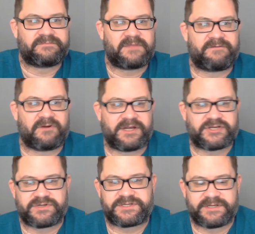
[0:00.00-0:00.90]
if you're
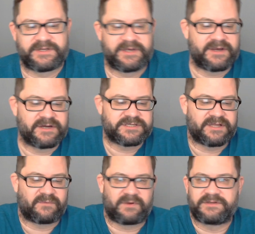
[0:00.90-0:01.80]
interested. Here's
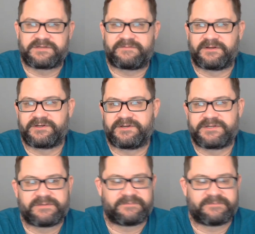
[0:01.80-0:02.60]
another one of those filters.